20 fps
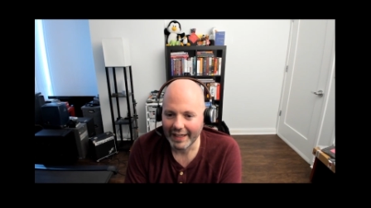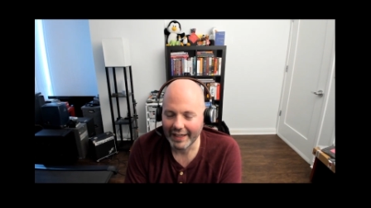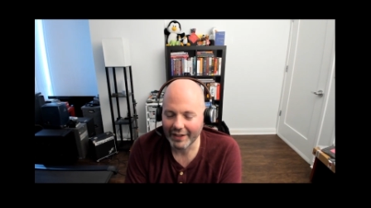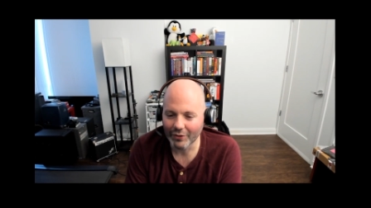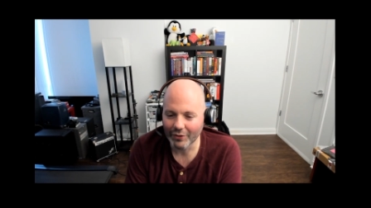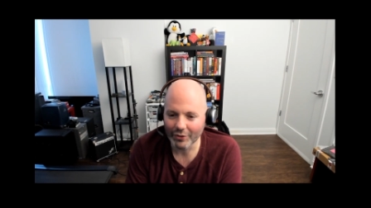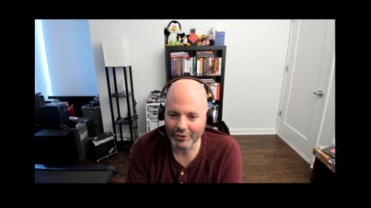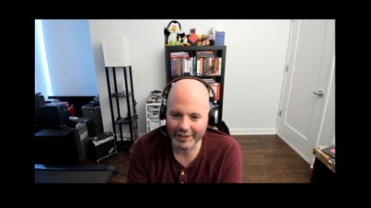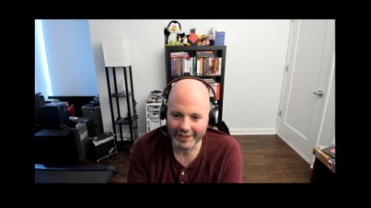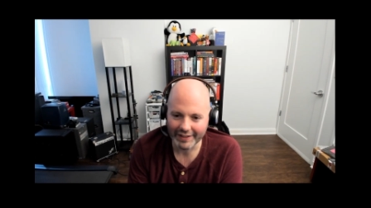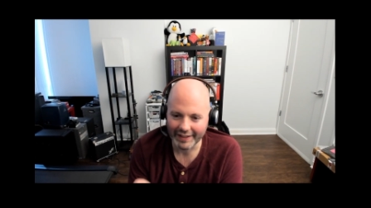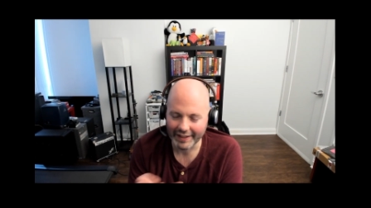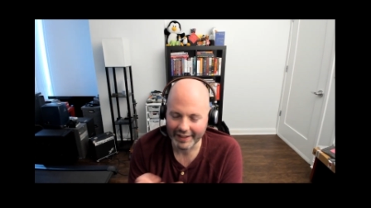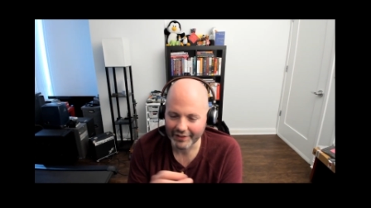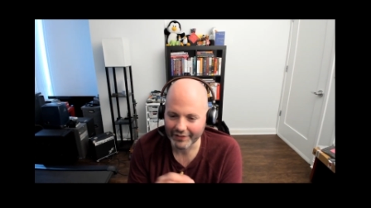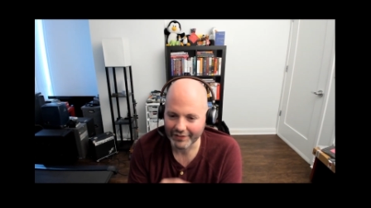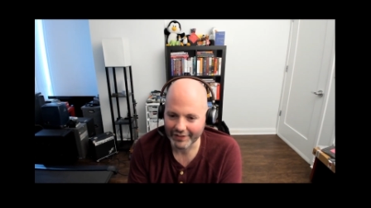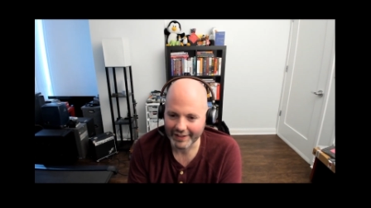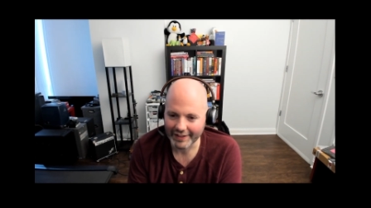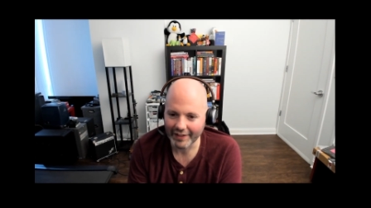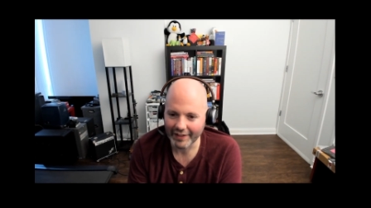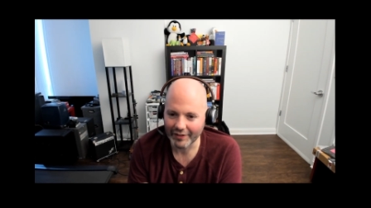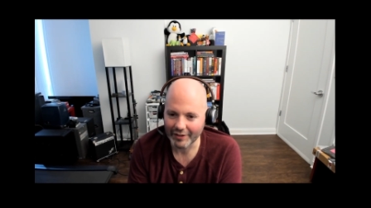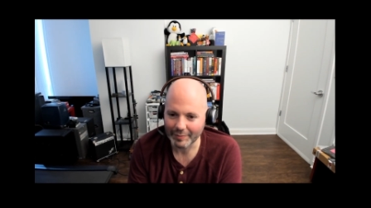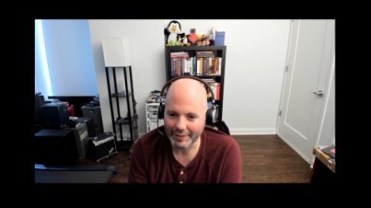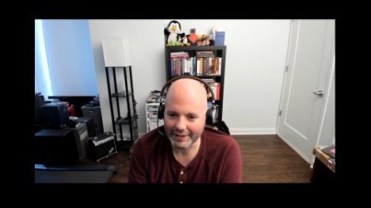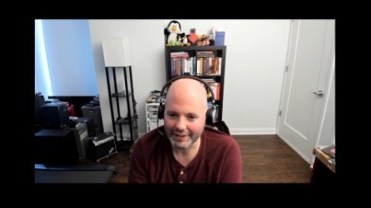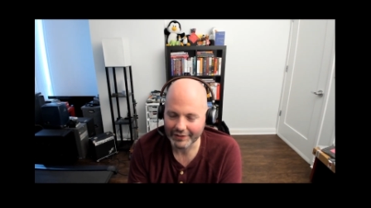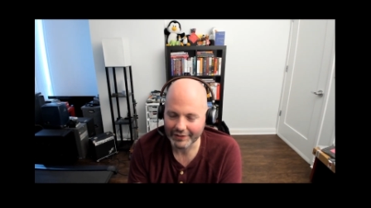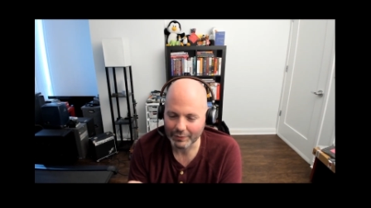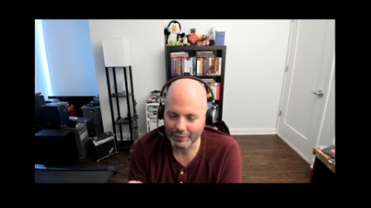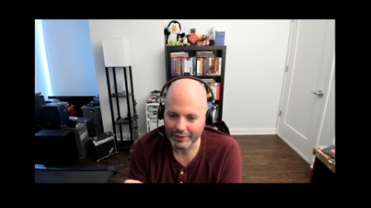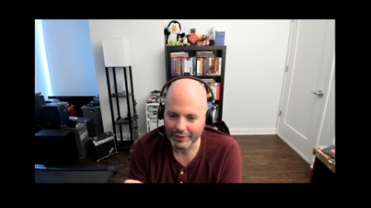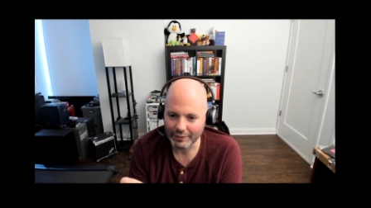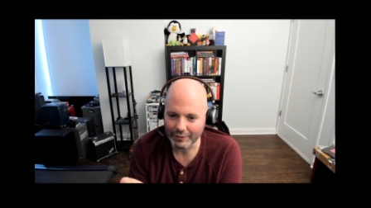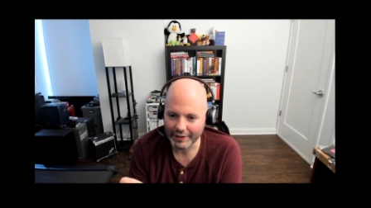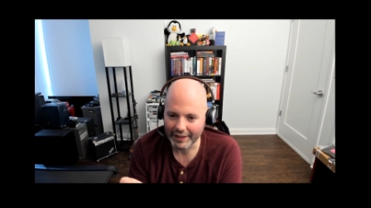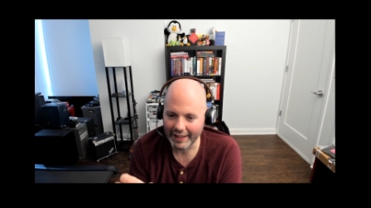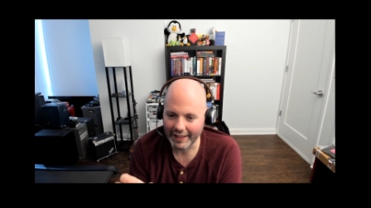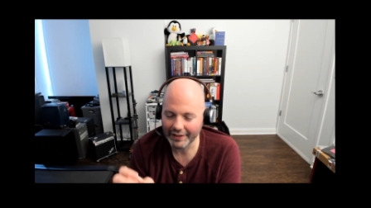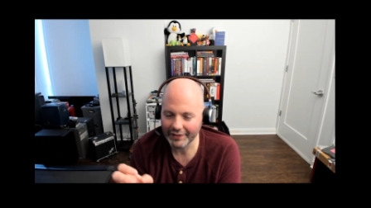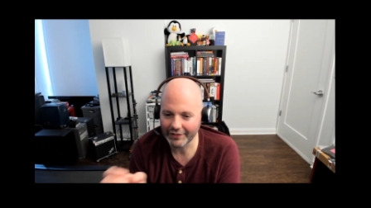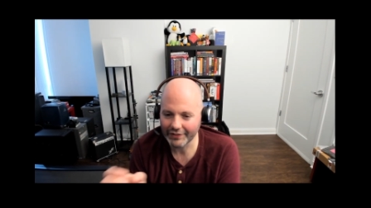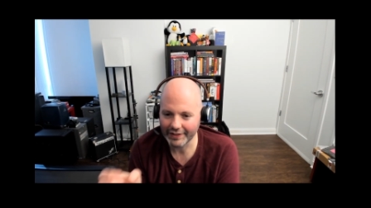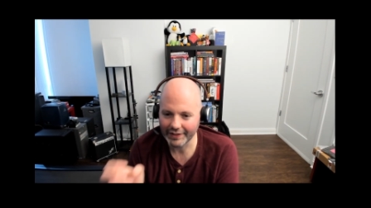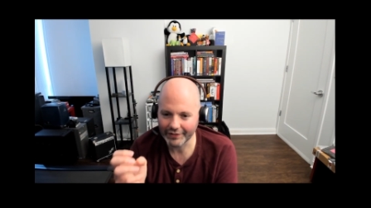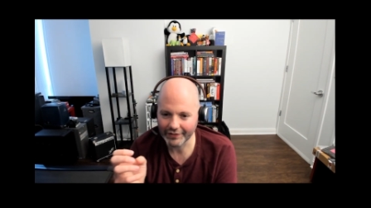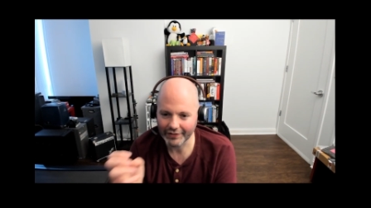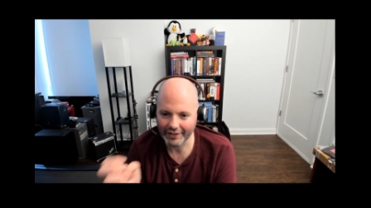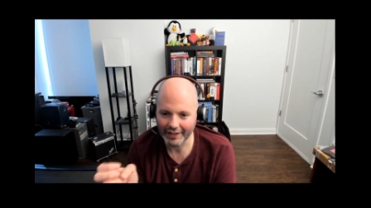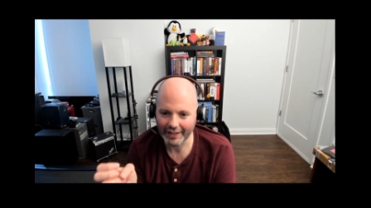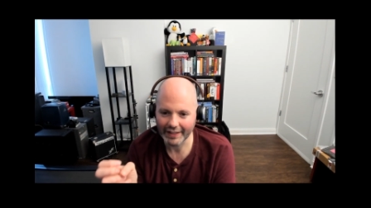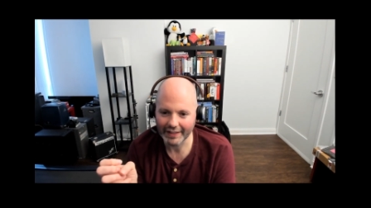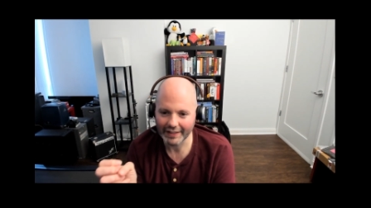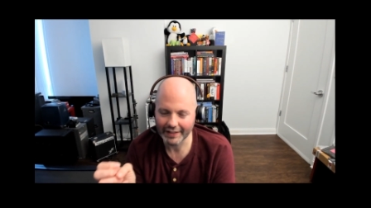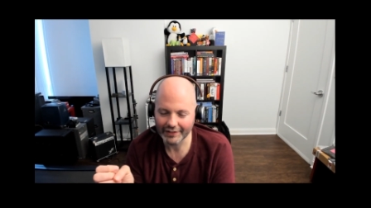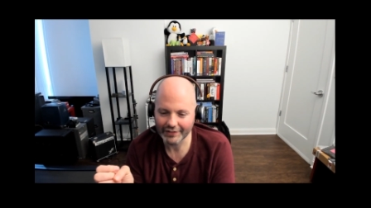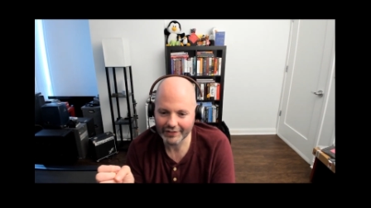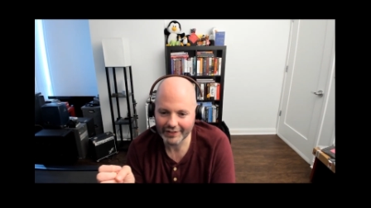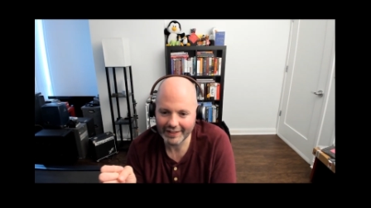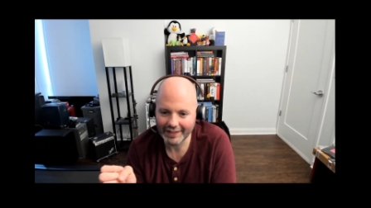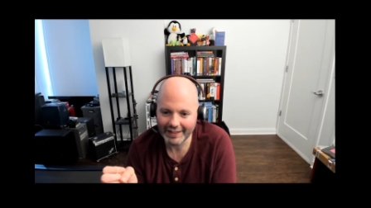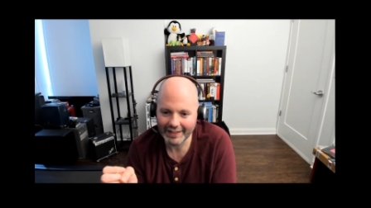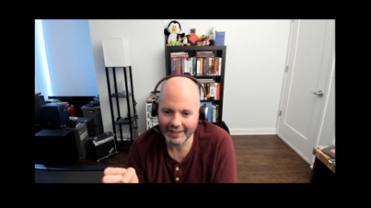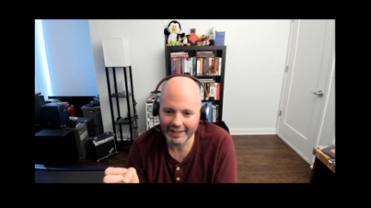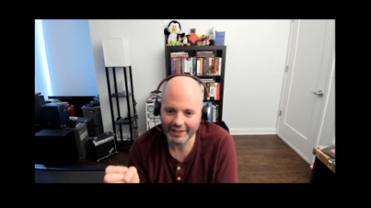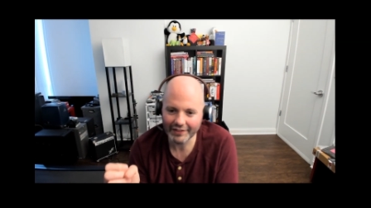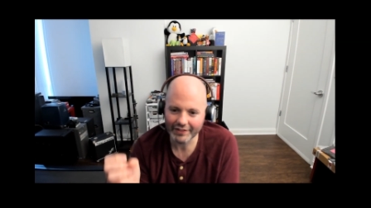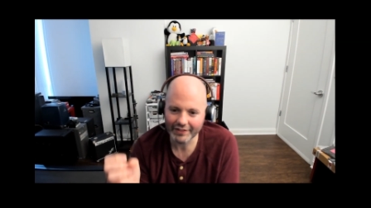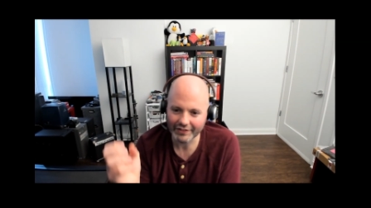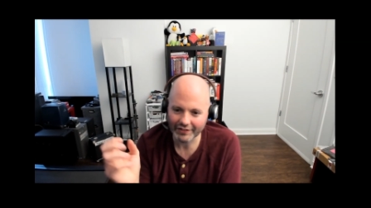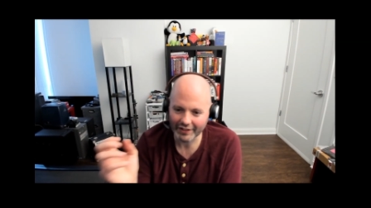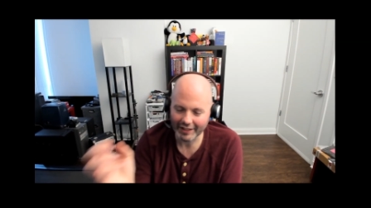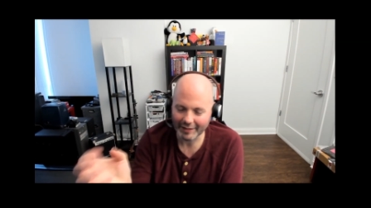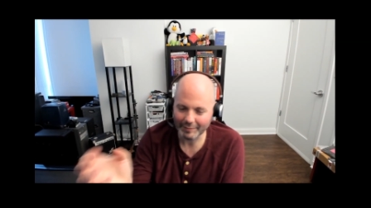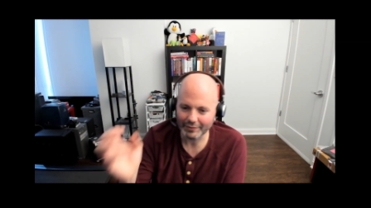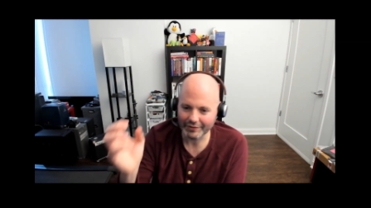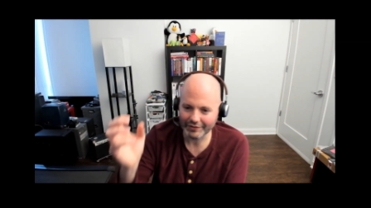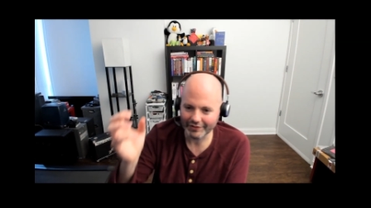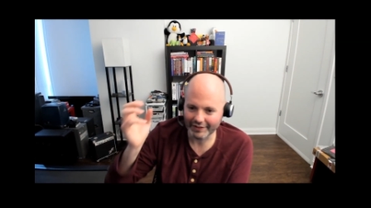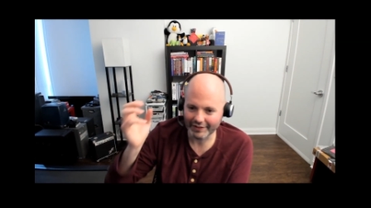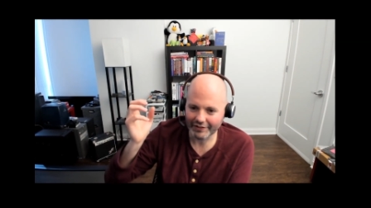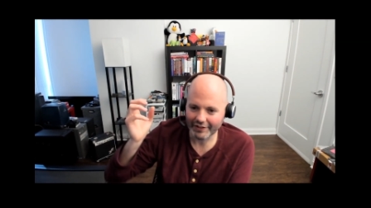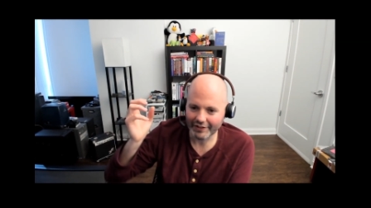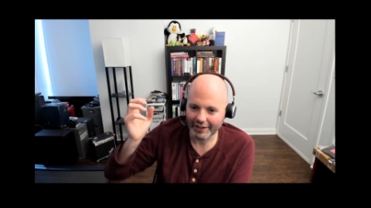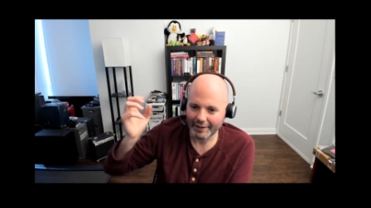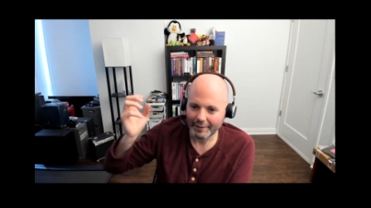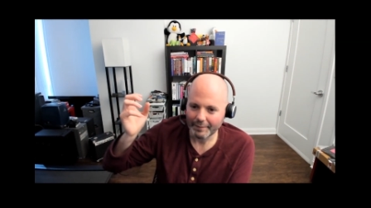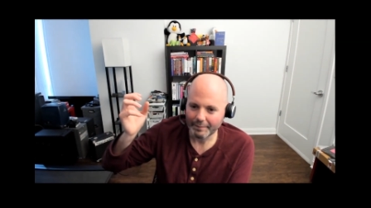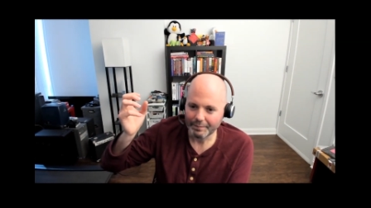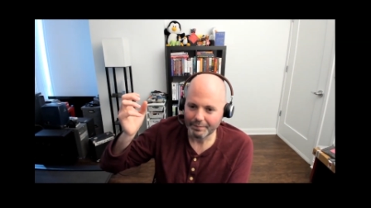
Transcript: It all connects together, because what Hennessy is saying is, in his examples, is